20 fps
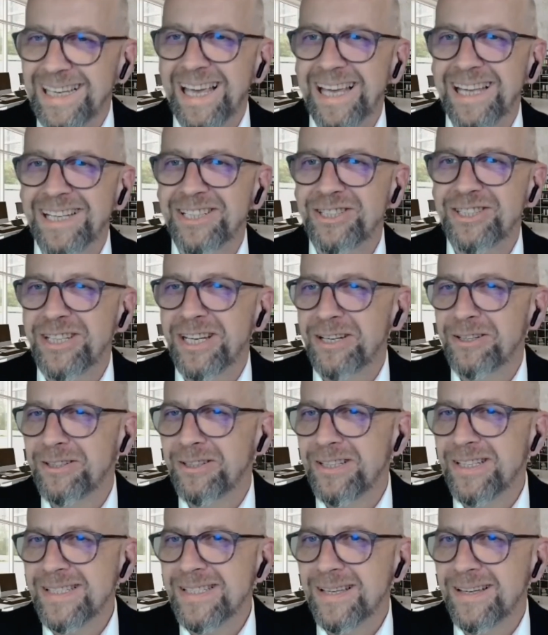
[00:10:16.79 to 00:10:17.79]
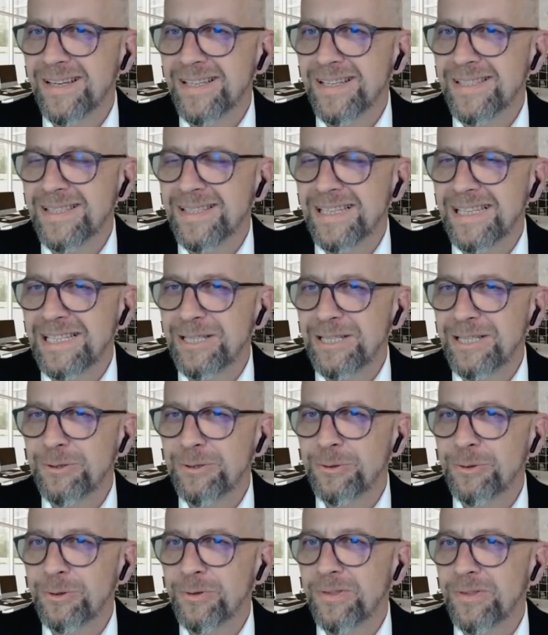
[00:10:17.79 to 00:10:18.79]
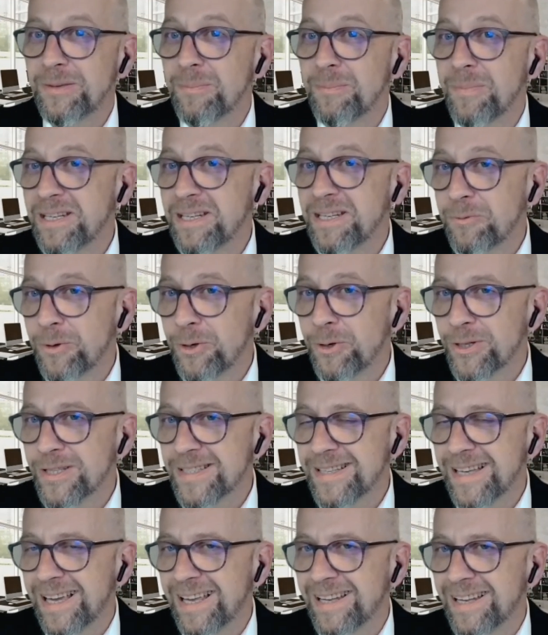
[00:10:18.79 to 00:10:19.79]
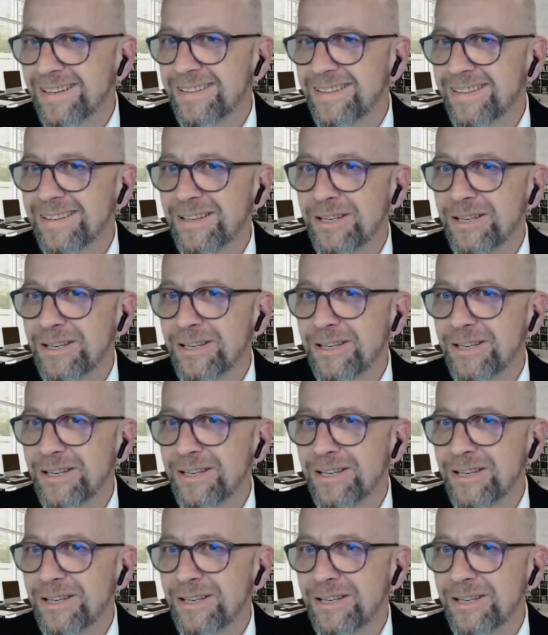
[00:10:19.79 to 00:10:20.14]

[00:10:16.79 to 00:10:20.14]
and sharing your insights into the metaverse and